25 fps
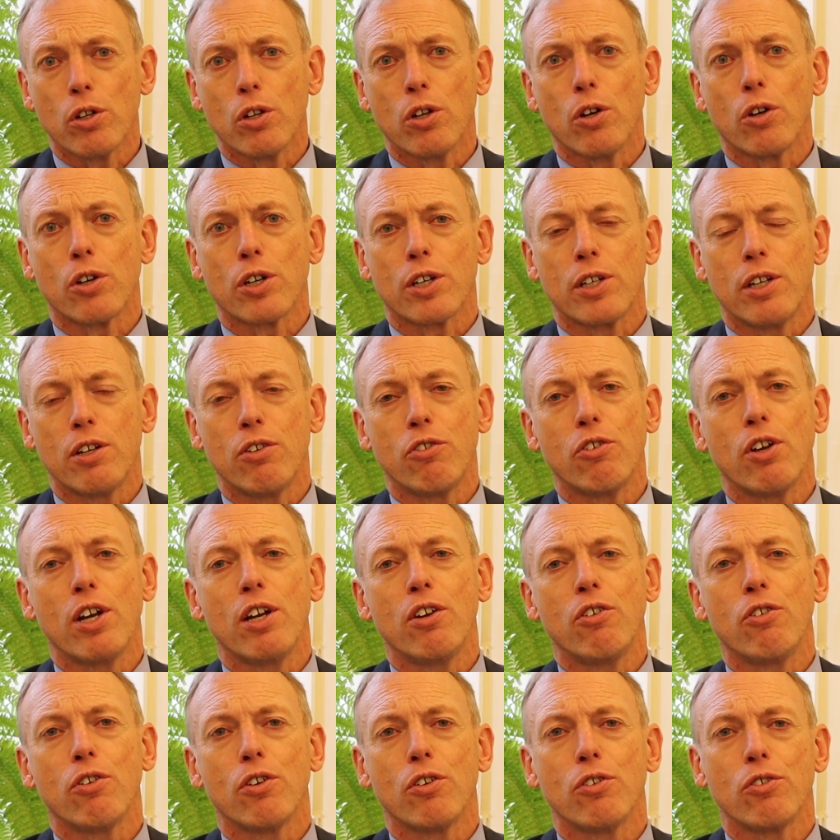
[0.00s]

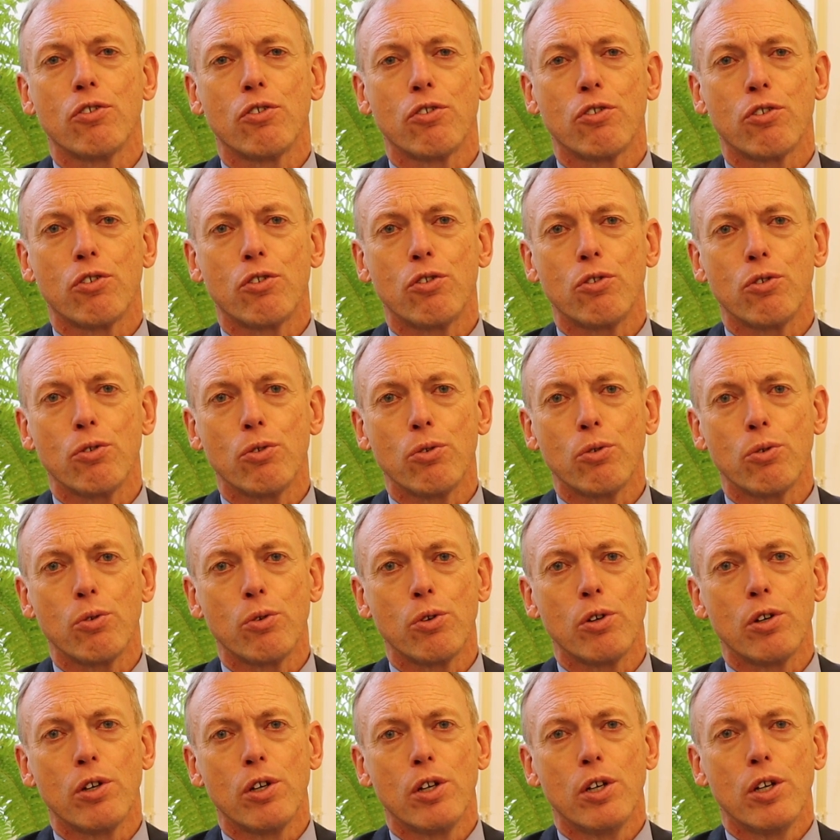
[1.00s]
organizations
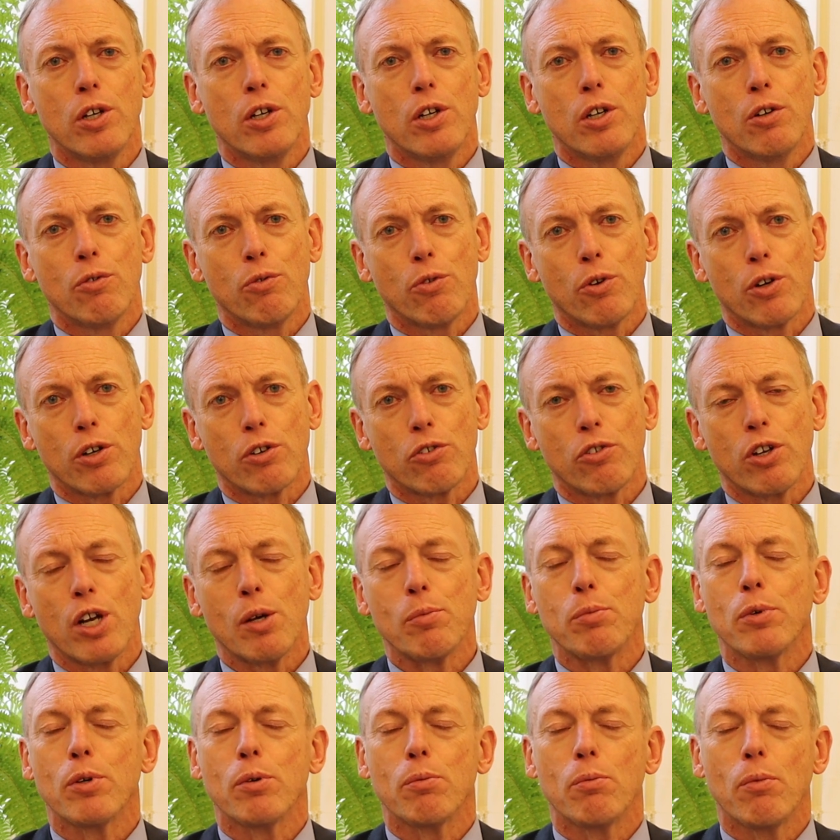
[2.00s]
to, for
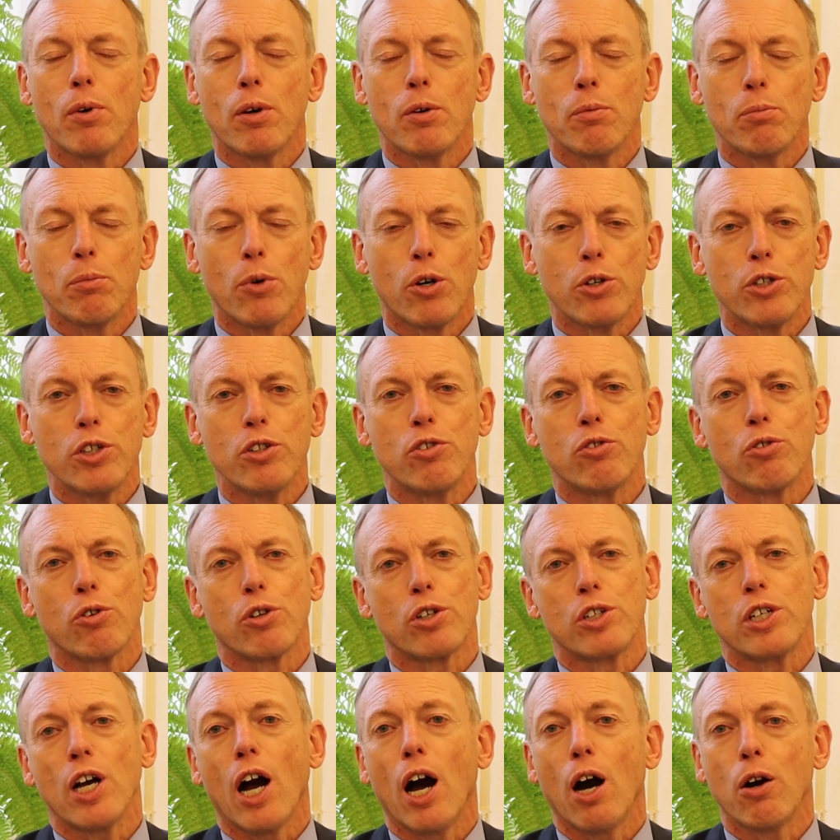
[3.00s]
example,
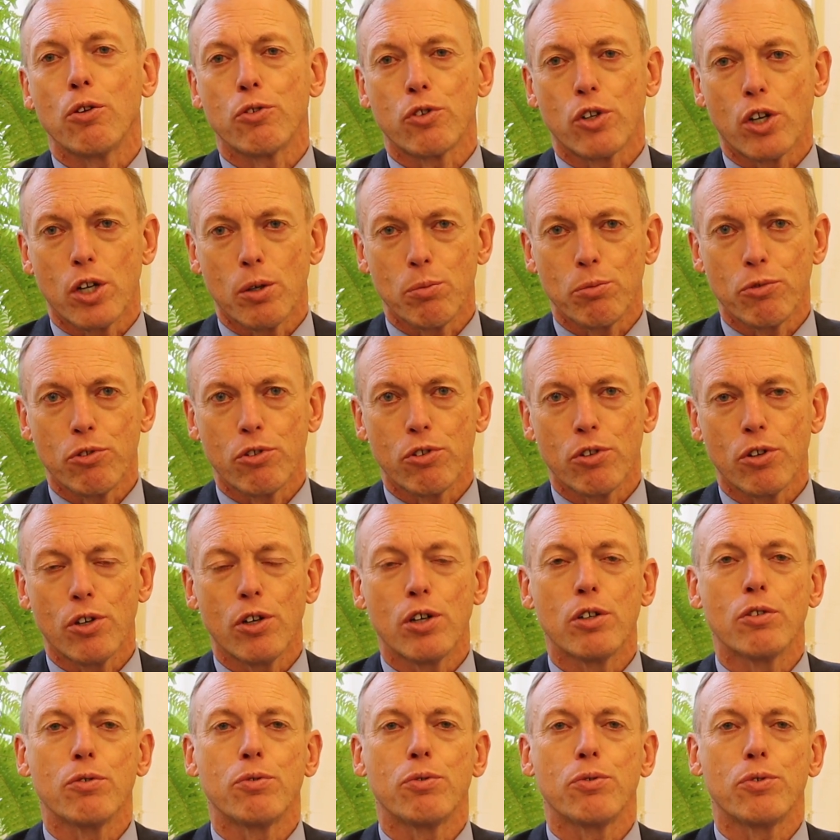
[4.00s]
monitor the outcomes
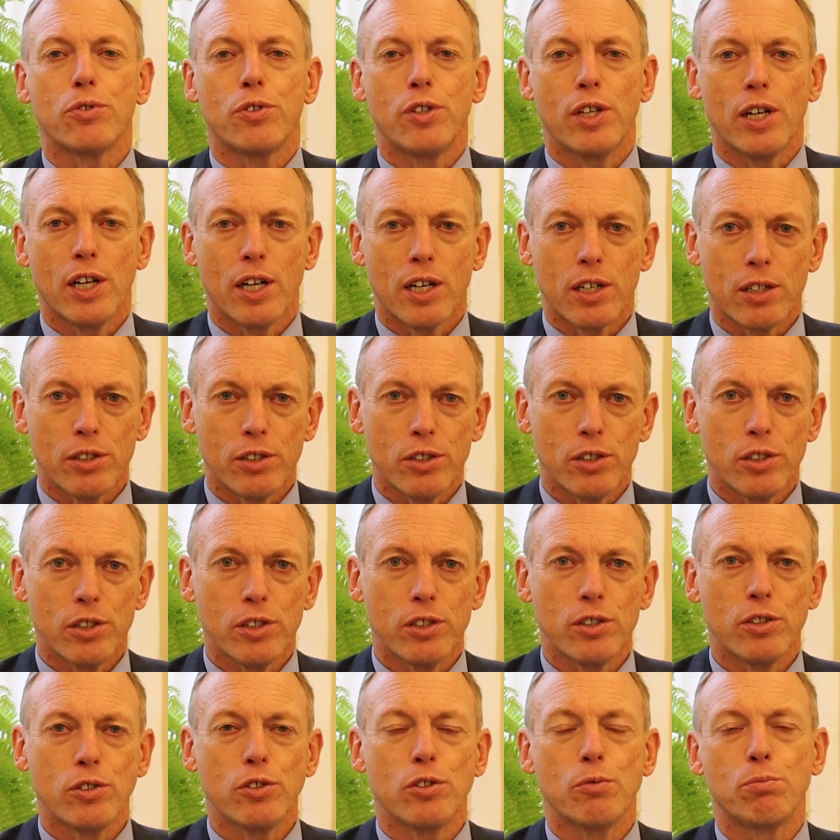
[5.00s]
of their
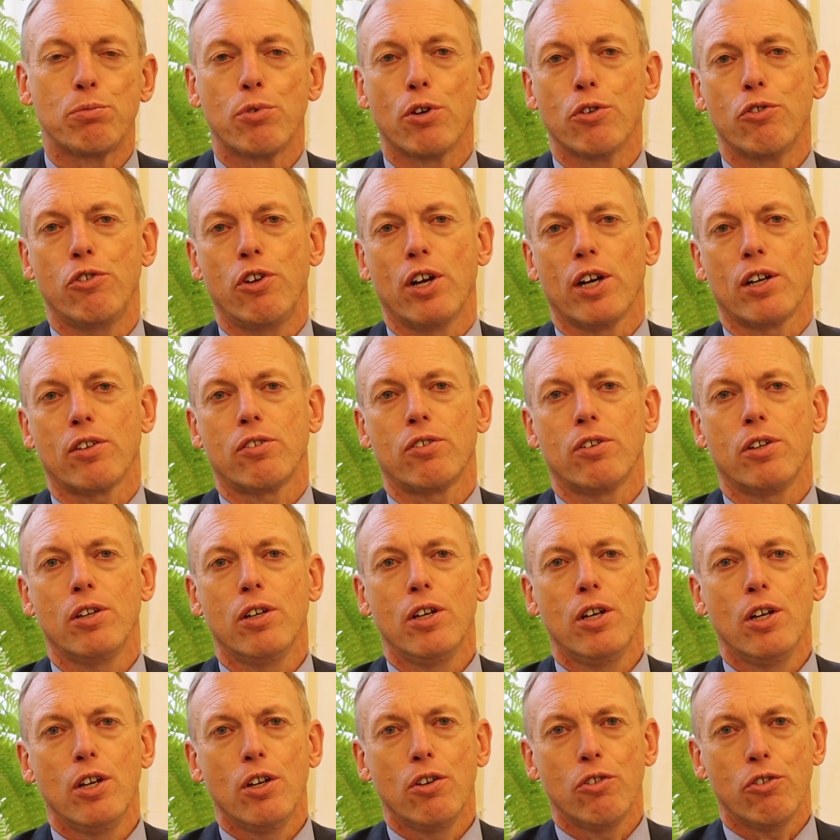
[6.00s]
projects,
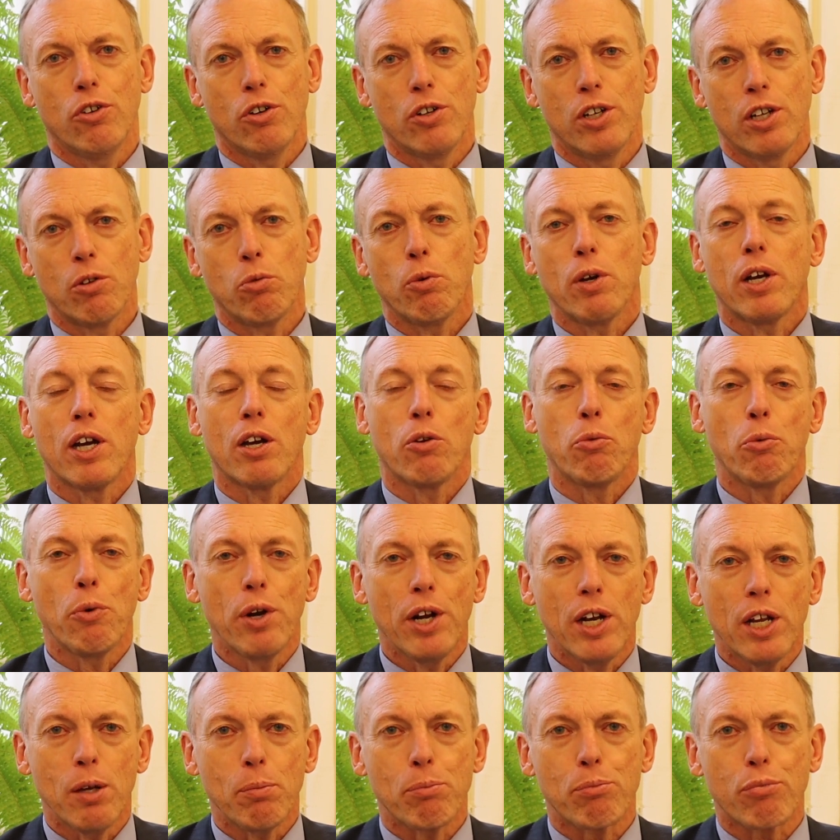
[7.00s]
so that we can
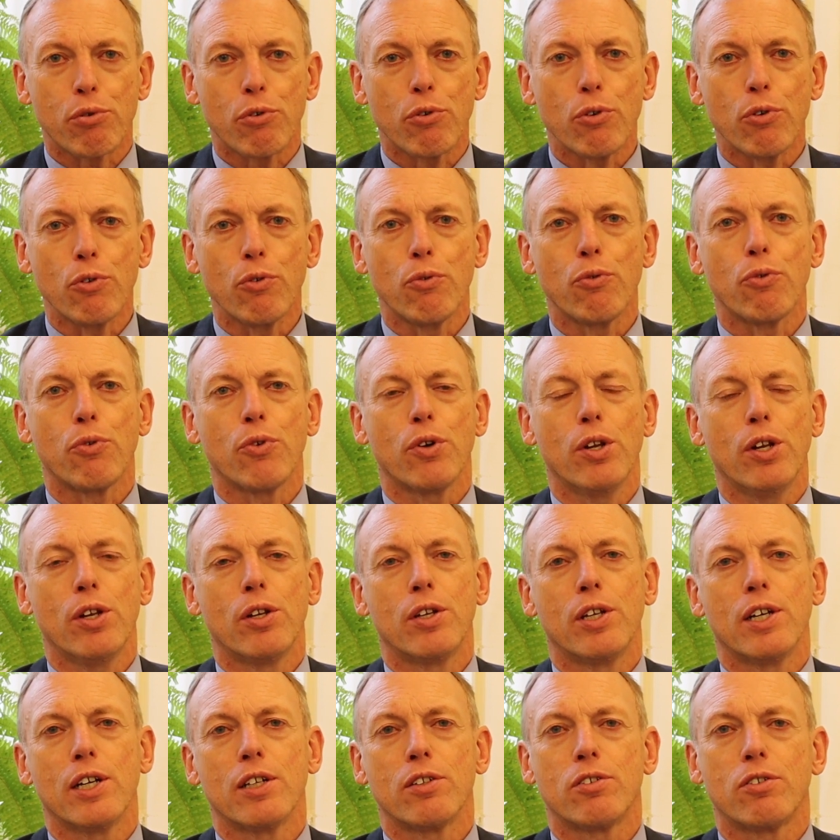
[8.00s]
really prove
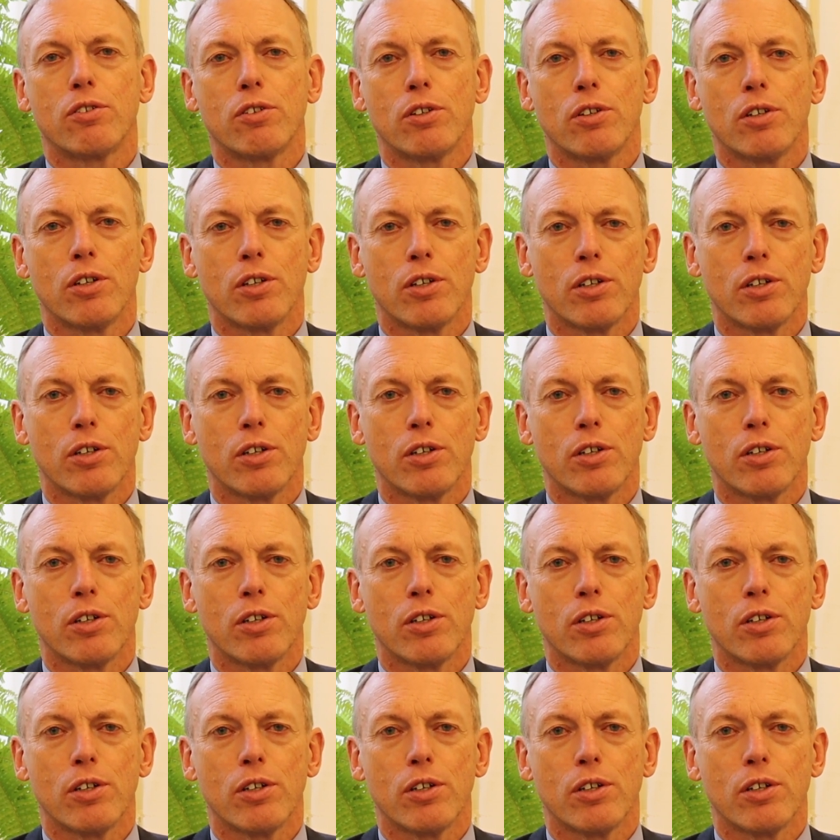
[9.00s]
that